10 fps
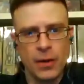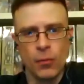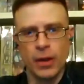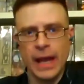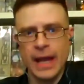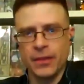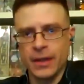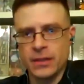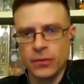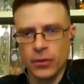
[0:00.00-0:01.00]
Well, hey,
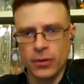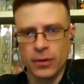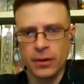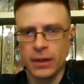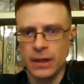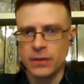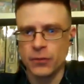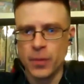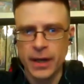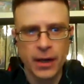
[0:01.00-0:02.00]
thanks for
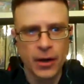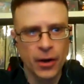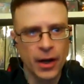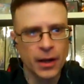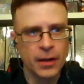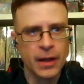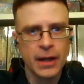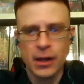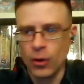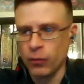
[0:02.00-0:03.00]
being here,
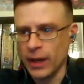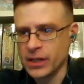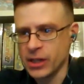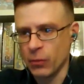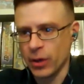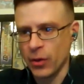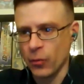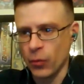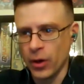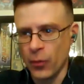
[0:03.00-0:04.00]
Yellow Flash. Yeah, we're
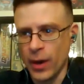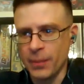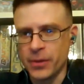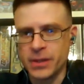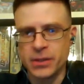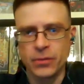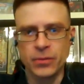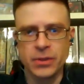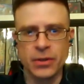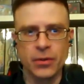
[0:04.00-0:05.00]
gonna wrap this
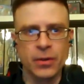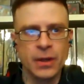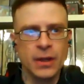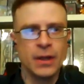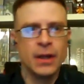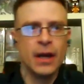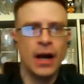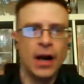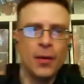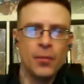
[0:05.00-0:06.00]
soon. So,
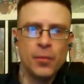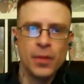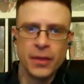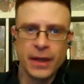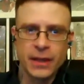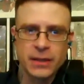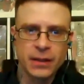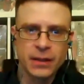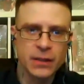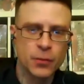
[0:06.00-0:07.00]
but
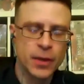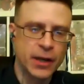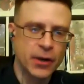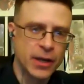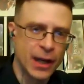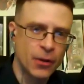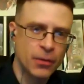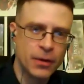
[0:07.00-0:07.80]
thanks for being here, Yellow.